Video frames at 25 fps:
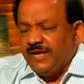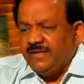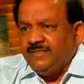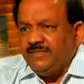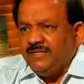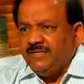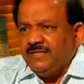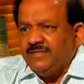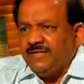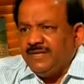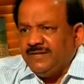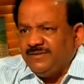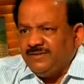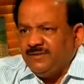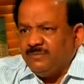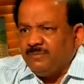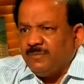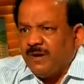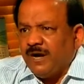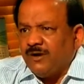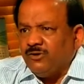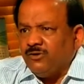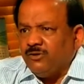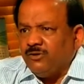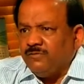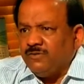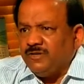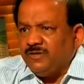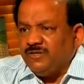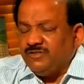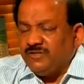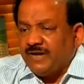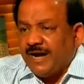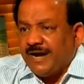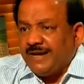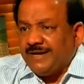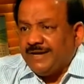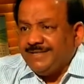and I think that's the part of her
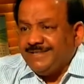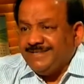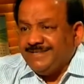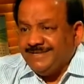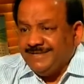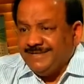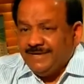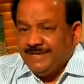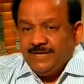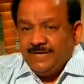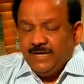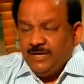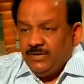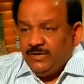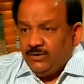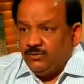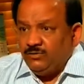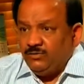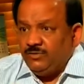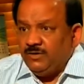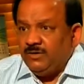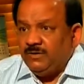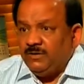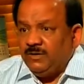strategy. You